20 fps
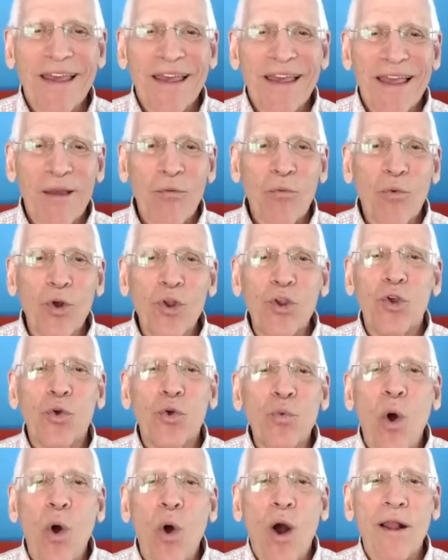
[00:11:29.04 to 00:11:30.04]
would
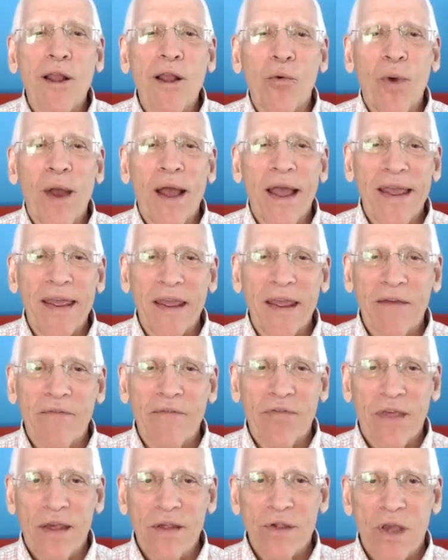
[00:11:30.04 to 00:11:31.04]
you walk away
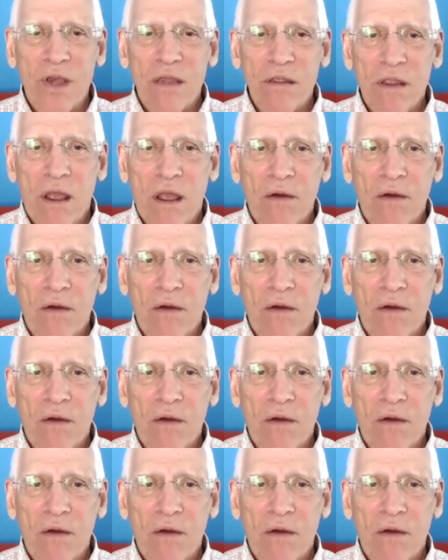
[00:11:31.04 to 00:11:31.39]
if they said no?